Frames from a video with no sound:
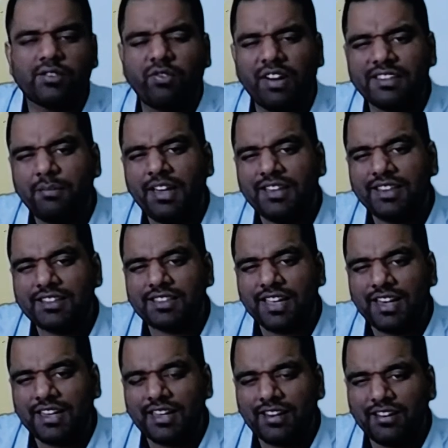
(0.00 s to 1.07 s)
Guys, what is the meaning of
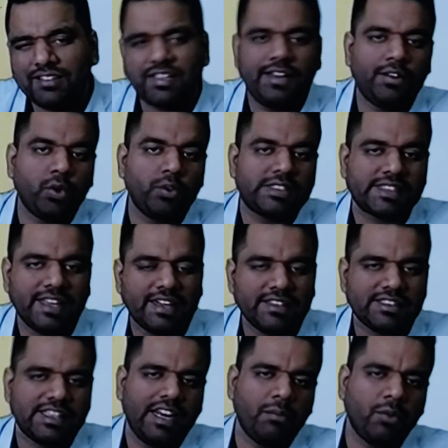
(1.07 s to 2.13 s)
skeleton?
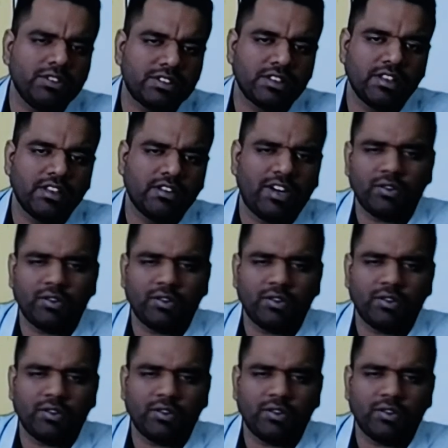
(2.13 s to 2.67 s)
Cytoskeleton, cell, bones.